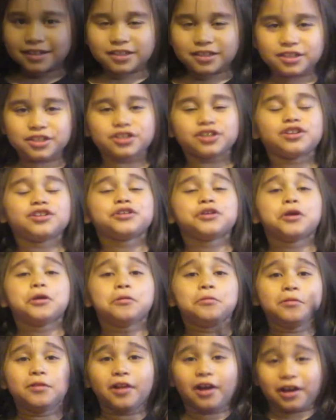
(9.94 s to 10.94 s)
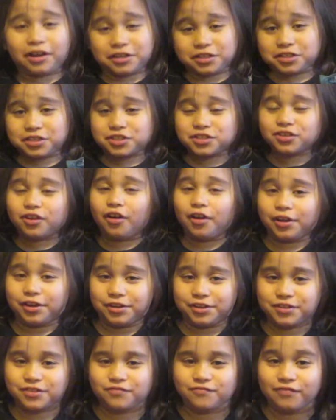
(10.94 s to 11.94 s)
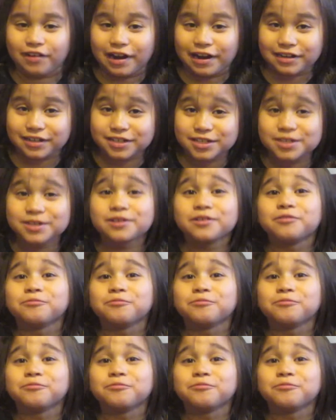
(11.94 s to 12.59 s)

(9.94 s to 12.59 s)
Do you like science facts?